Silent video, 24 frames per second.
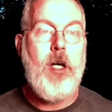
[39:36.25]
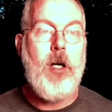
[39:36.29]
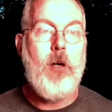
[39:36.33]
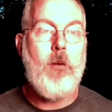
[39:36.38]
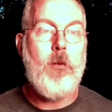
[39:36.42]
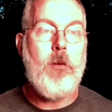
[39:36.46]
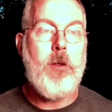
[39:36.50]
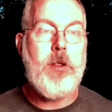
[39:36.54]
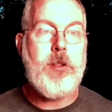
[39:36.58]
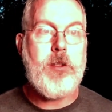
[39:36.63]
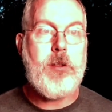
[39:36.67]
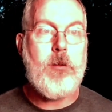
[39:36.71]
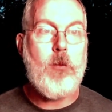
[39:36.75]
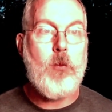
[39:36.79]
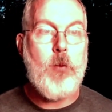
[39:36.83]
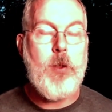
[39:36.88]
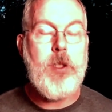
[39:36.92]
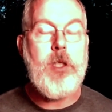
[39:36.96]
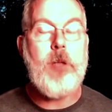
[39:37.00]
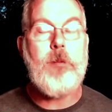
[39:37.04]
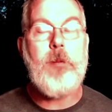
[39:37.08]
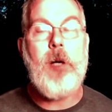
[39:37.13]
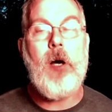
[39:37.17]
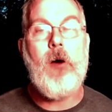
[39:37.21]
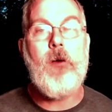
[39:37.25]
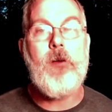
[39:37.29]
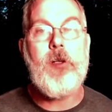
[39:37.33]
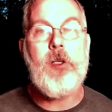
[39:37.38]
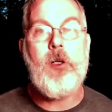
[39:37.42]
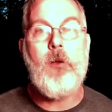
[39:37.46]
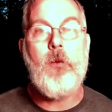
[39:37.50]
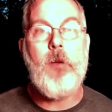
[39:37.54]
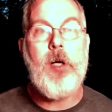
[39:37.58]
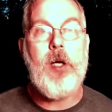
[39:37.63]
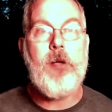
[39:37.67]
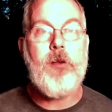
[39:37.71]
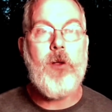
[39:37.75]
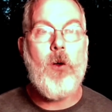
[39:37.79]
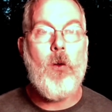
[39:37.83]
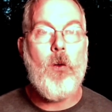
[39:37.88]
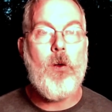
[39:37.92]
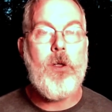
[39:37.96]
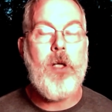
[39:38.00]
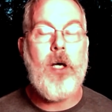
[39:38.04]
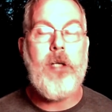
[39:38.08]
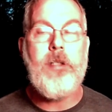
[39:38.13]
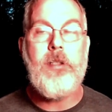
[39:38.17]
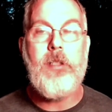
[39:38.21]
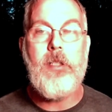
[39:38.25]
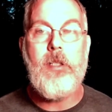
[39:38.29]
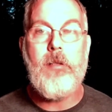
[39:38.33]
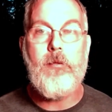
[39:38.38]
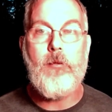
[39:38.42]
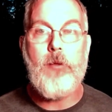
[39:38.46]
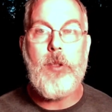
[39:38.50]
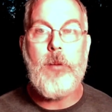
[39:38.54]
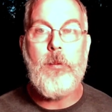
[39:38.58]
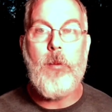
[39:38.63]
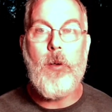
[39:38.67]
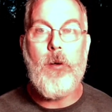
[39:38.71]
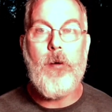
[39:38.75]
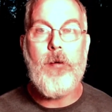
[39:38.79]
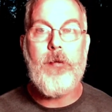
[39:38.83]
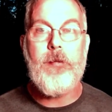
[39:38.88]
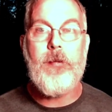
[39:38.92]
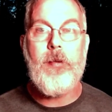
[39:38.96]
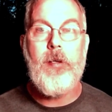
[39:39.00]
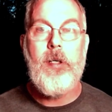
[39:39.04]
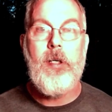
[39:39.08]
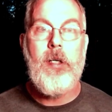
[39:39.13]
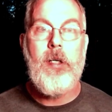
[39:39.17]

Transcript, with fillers: was really pounding away at the whole idea of rebirth.